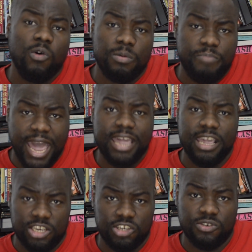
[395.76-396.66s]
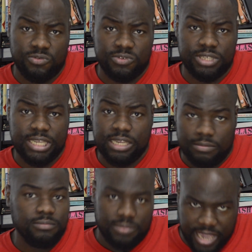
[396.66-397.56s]
old back issues.
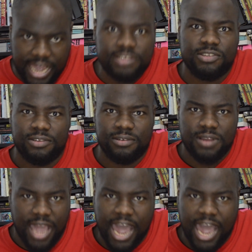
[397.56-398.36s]
Yes.